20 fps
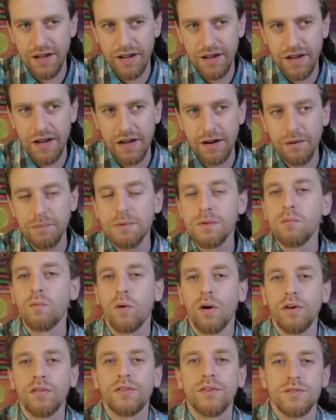It'll be
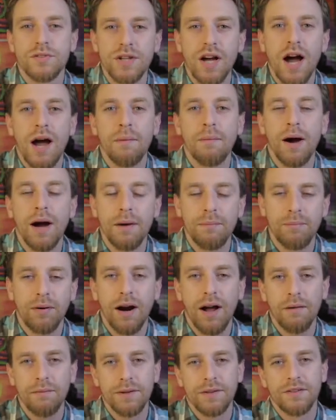worth your time, I
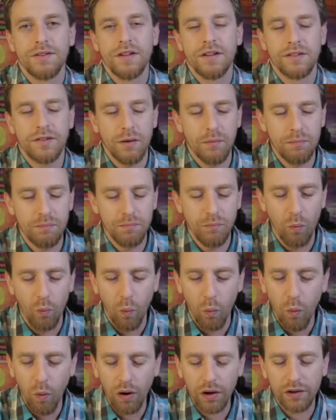promise. It's a
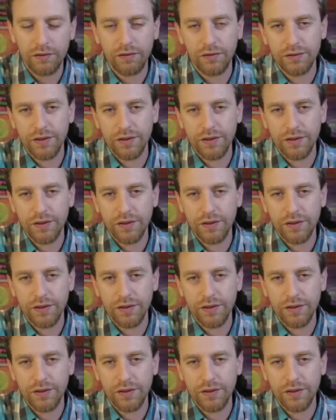wonderful